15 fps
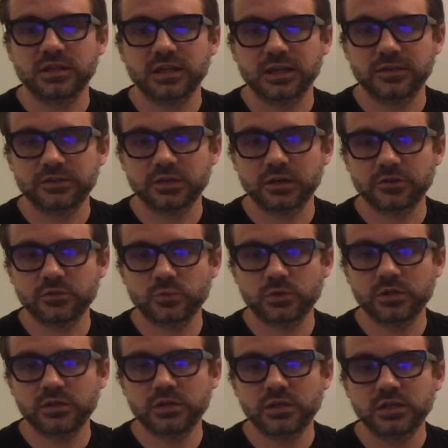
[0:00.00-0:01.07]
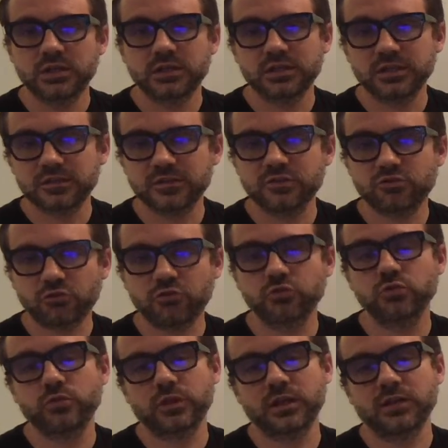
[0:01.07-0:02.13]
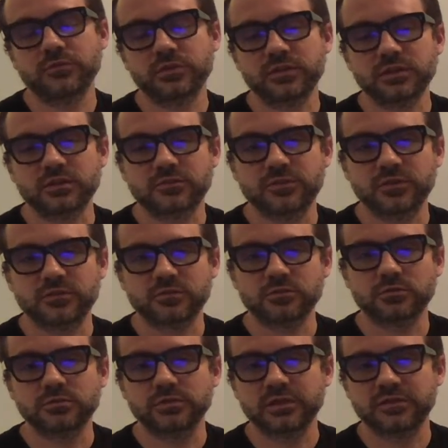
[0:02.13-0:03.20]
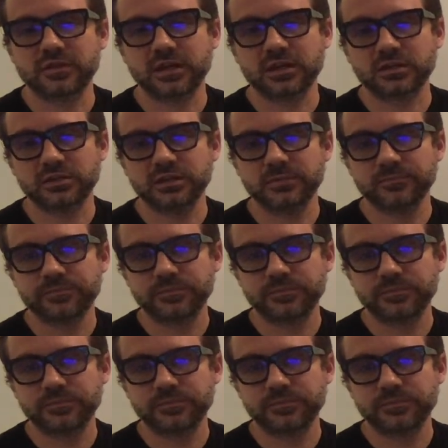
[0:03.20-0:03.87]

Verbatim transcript: And the other one, is it true that everything is physical? Exactly.